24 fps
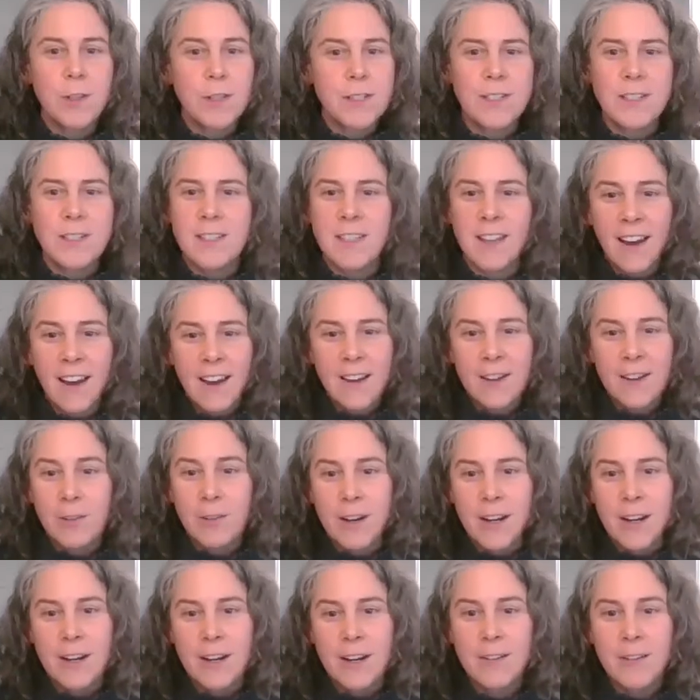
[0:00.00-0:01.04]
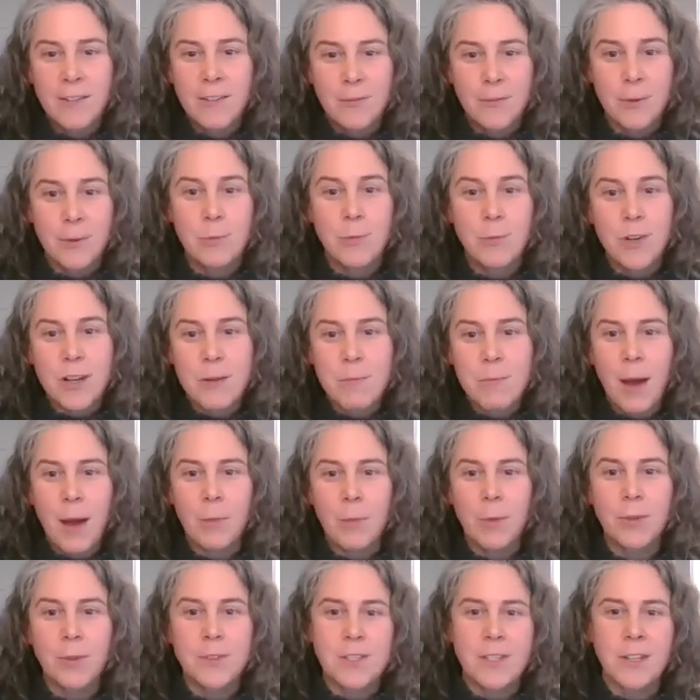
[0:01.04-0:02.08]
this is not great for marine
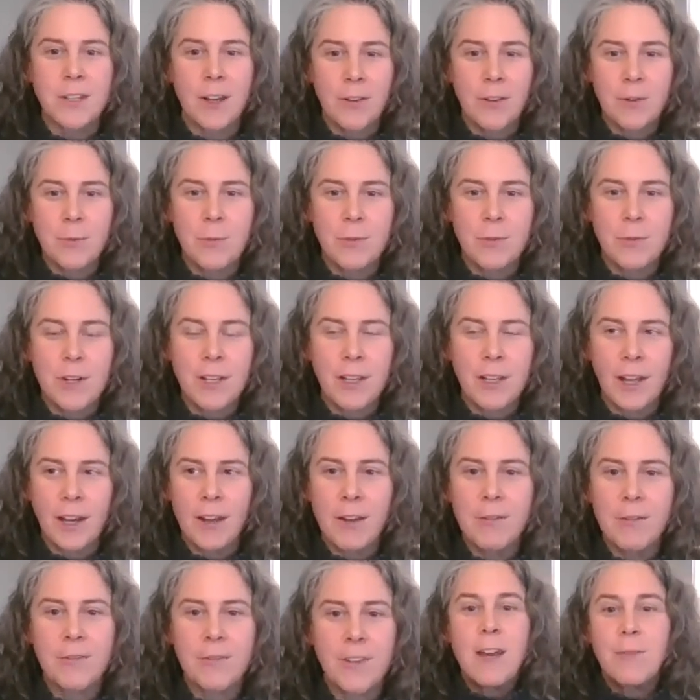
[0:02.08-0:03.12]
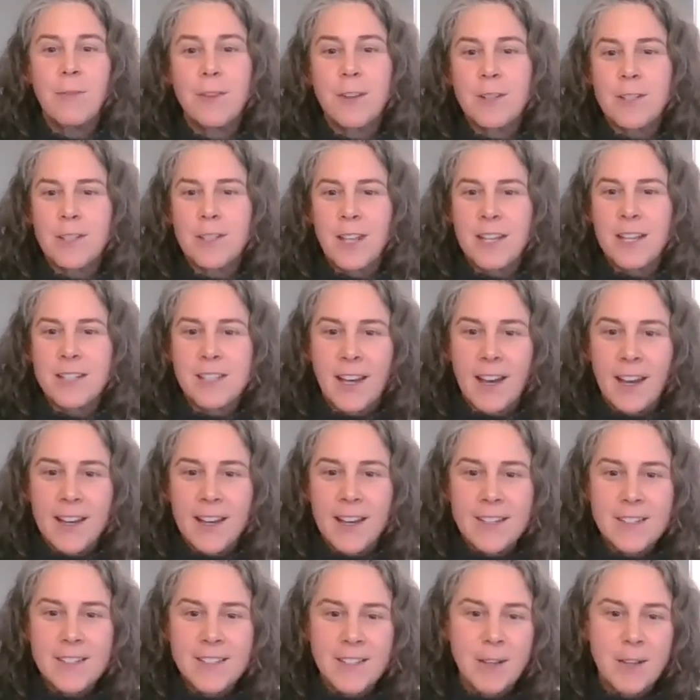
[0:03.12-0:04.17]
mammals and other marine life. If there's less
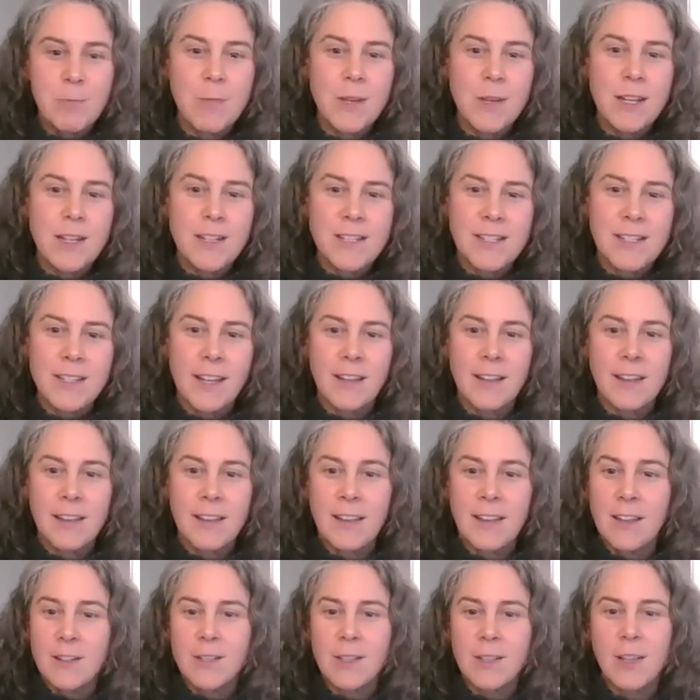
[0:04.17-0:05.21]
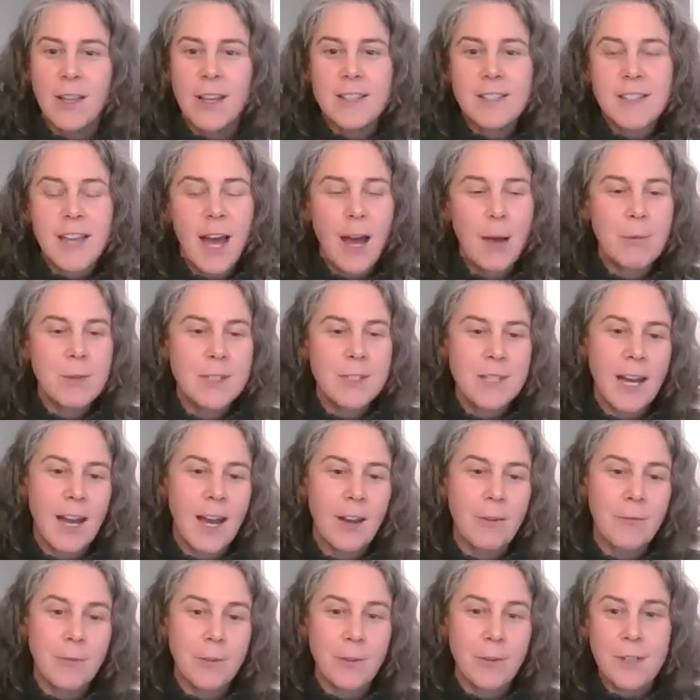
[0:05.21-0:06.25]
ice, it means that there's less
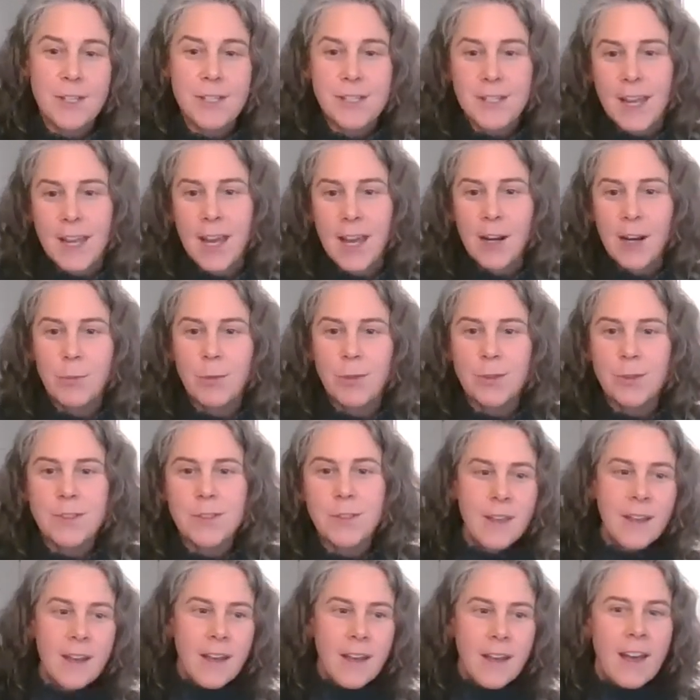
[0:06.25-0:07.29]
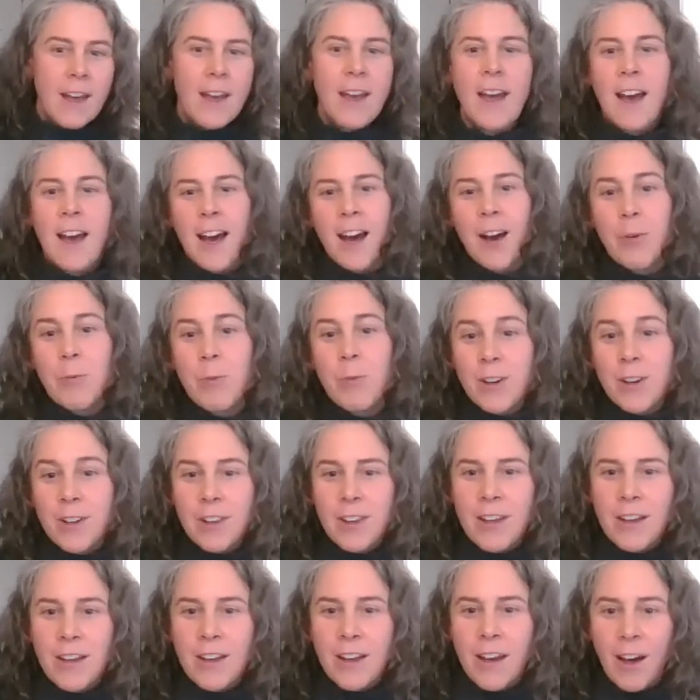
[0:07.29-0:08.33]
habitat for these animals. One of
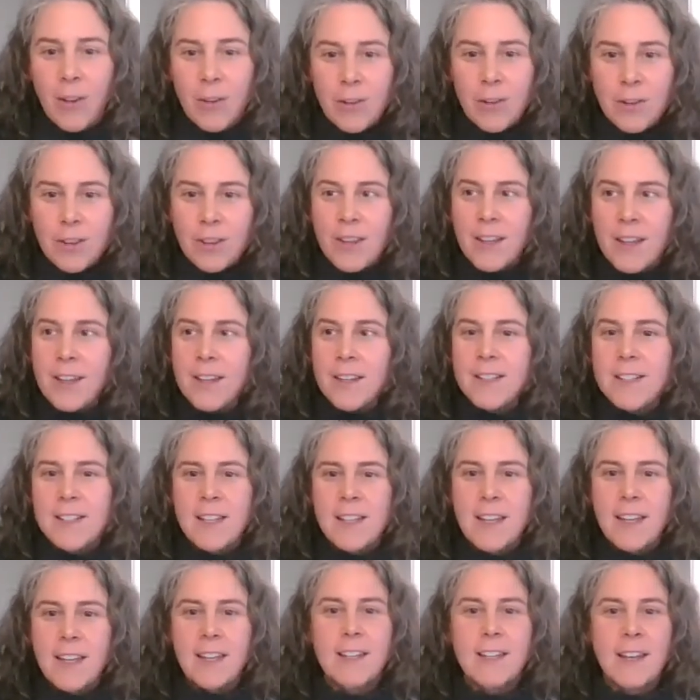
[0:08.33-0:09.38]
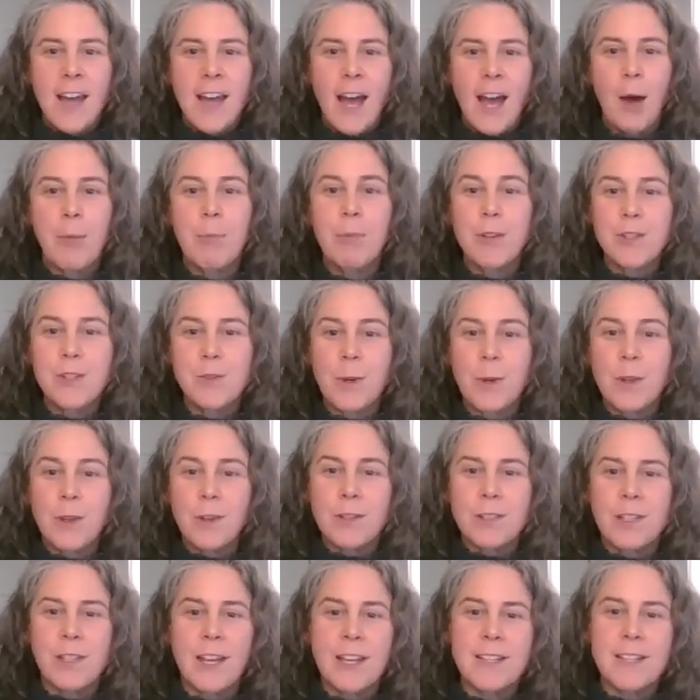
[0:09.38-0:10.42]
the other things that happens when
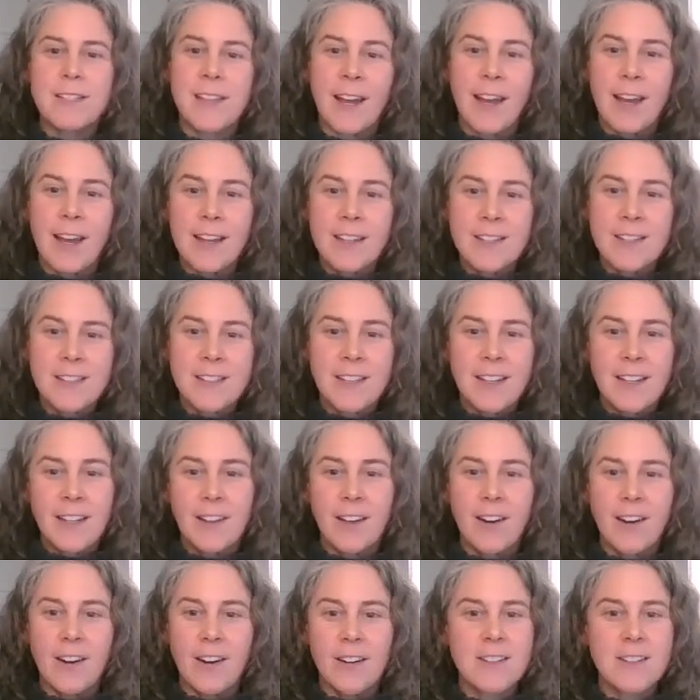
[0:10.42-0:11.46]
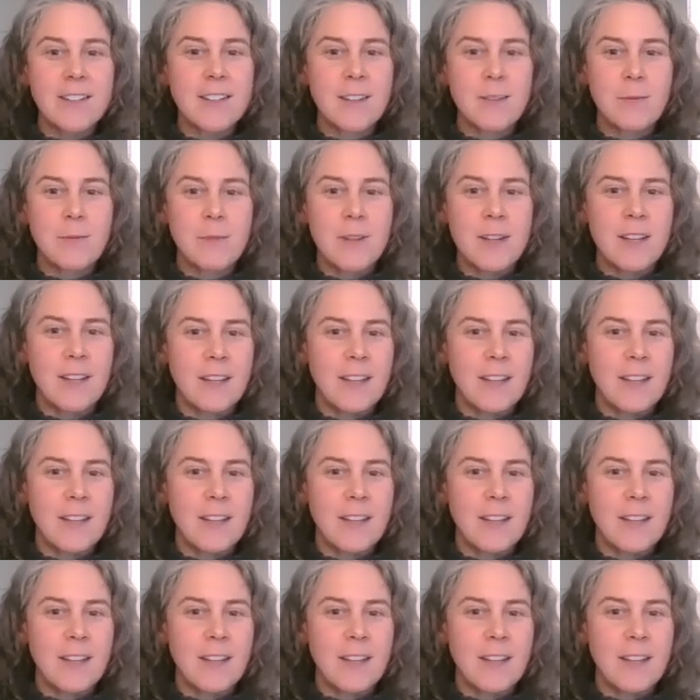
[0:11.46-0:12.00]
there's less ice in the Arctic,